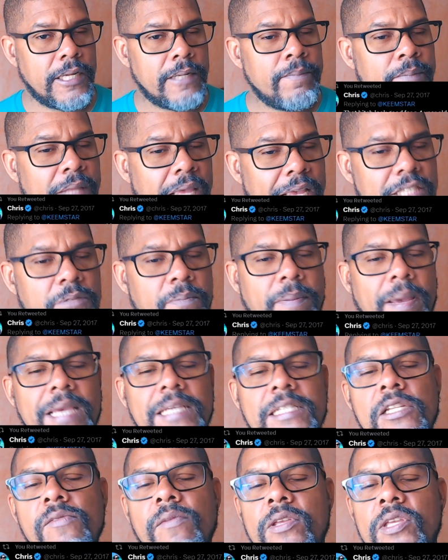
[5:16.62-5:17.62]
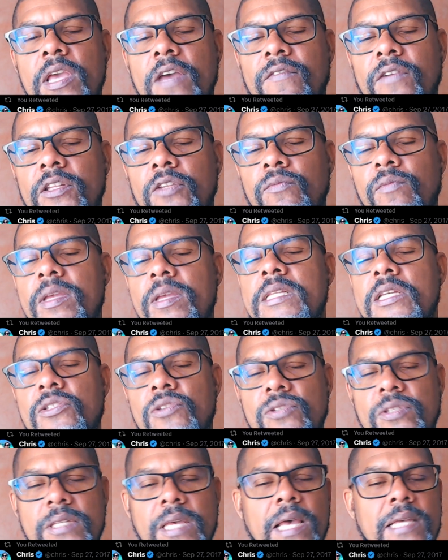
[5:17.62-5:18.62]
Especially when you have a tweet that you
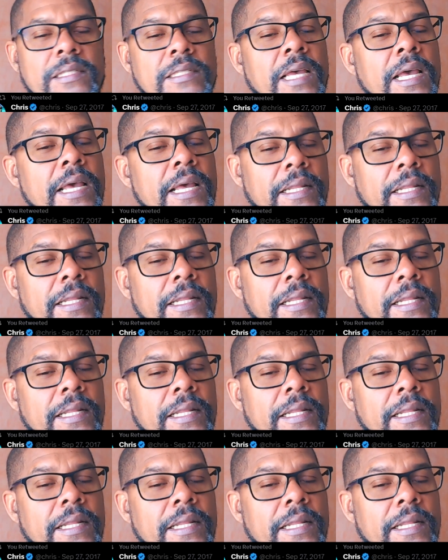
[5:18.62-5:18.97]
says,